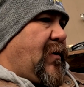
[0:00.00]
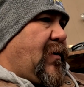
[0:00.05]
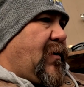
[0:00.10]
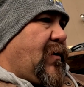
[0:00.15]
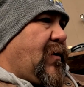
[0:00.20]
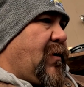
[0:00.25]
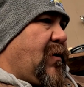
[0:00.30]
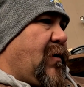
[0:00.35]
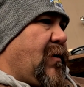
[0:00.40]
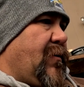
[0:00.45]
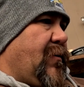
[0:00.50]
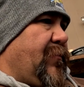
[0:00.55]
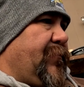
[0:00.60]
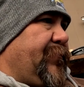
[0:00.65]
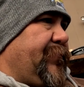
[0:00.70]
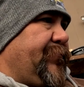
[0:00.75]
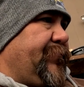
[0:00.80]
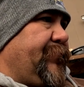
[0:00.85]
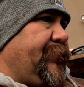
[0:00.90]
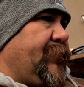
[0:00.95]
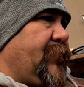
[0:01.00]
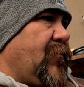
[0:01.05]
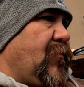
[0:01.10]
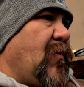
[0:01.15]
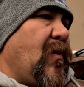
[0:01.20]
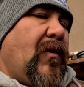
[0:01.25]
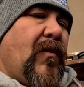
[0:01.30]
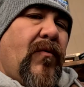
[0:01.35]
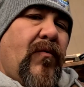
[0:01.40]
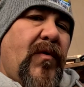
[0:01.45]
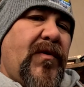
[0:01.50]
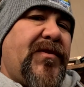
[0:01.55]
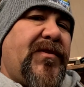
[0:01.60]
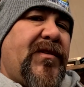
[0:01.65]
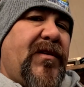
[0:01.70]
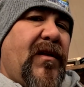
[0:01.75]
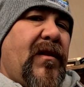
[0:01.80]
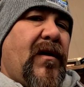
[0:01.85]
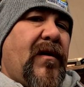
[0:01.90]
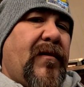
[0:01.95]
We're
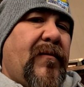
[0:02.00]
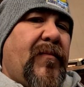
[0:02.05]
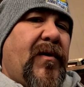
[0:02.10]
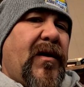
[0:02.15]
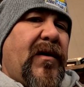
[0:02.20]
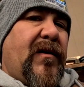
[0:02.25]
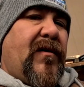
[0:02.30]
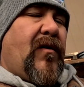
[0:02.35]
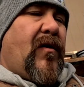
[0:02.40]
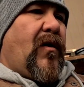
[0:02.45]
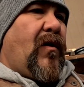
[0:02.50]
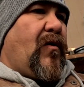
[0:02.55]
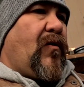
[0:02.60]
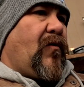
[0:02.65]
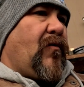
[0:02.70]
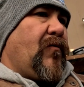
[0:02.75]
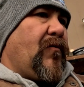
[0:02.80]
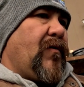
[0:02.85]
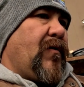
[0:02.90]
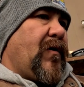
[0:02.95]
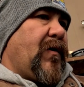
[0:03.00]
still on the Monte Carlo.